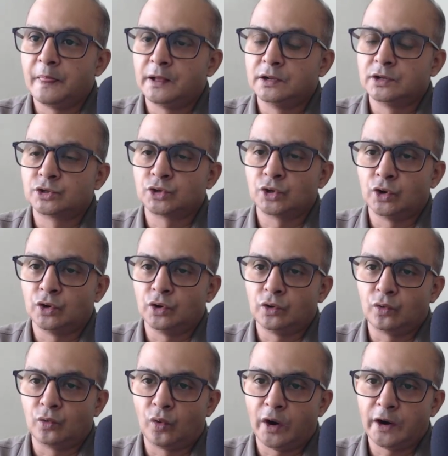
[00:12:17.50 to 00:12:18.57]
So
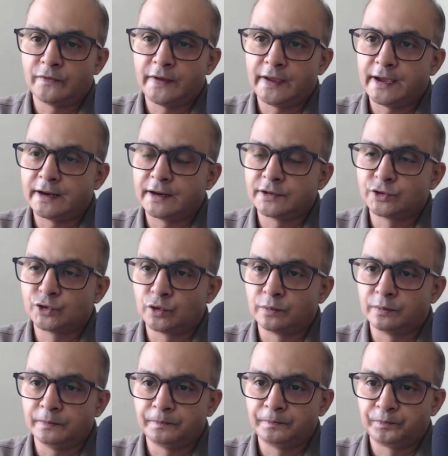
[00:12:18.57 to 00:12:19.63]
what we can
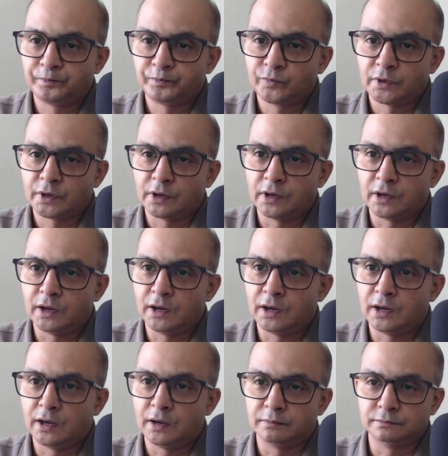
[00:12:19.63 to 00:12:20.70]
assume
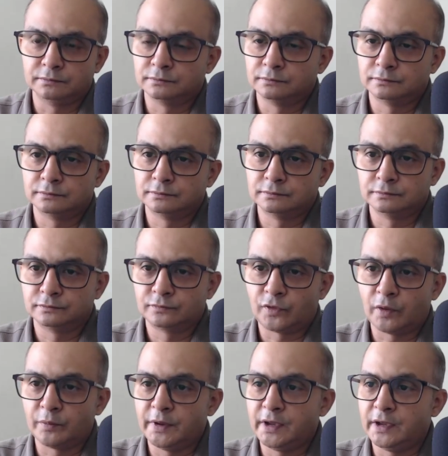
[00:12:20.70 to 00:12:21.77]

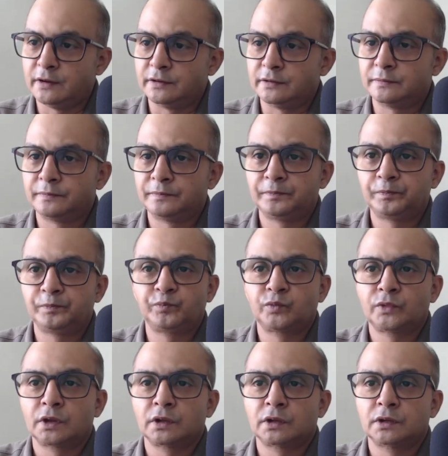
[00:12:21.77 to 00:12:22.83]
from here
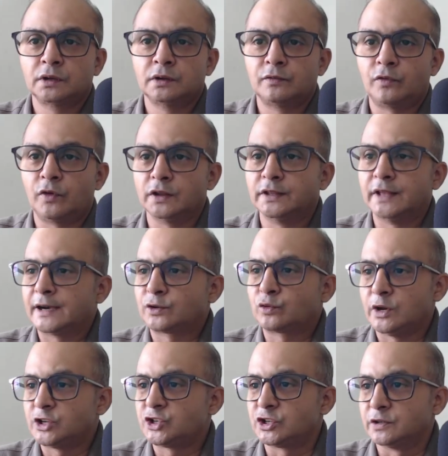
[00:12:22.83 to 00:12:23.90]
for that
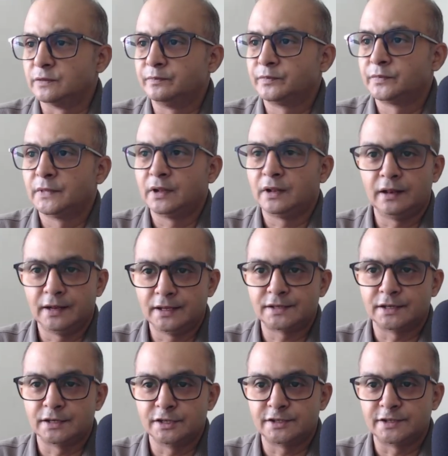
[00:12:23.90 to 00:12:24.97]
question, let's
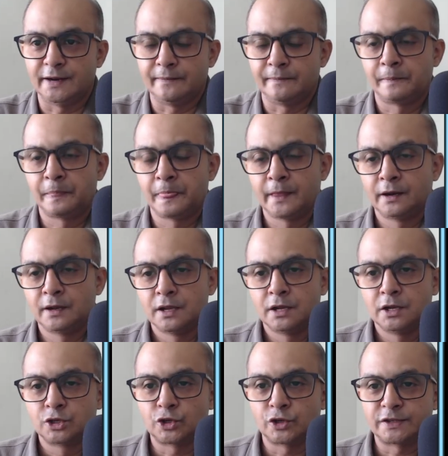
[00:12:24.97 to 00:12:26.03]
understand.
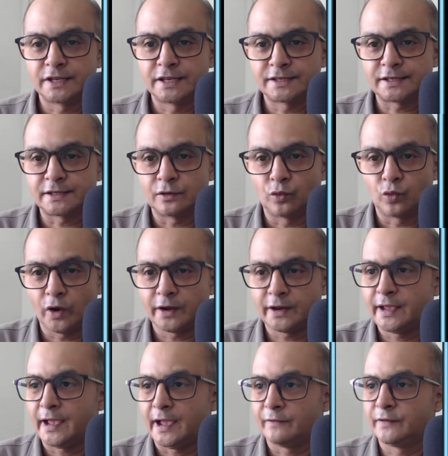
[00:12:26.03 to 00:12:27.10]
So since what I
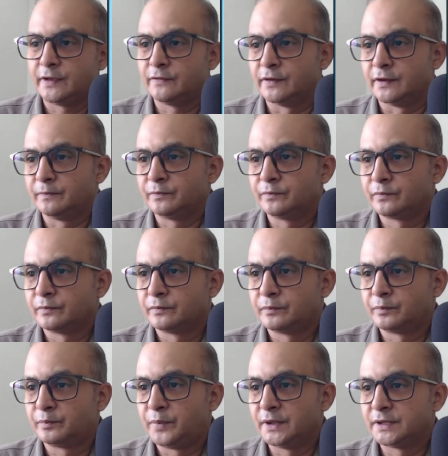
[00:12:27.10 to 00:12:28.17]
have given,
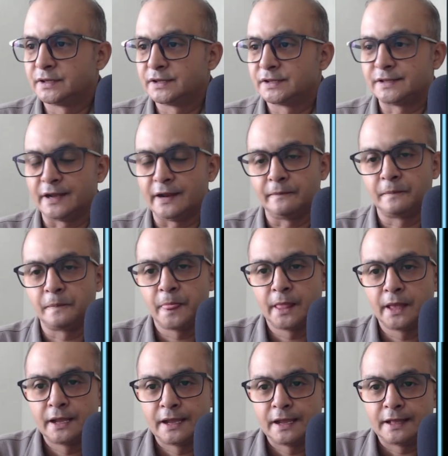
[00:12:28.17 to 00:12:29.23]
please understand,
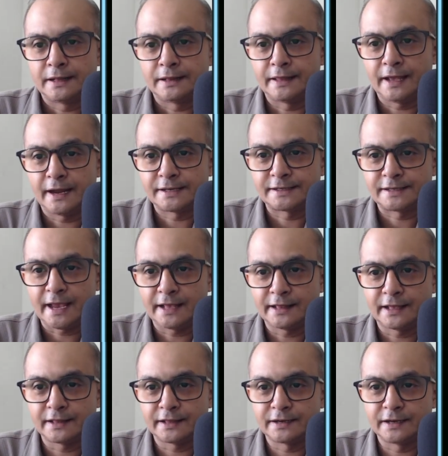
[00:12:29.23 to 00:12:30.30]
they are saying
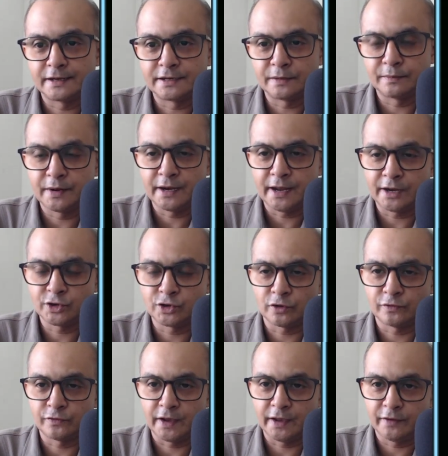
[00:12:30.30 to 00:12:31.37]
that the determinant
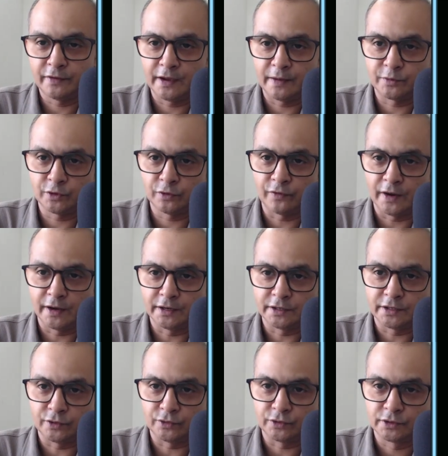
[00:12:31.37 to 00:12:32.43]
of A, we have to find it
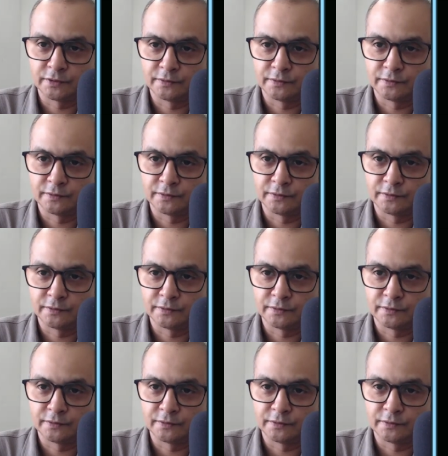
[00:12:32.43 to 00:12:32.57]
out.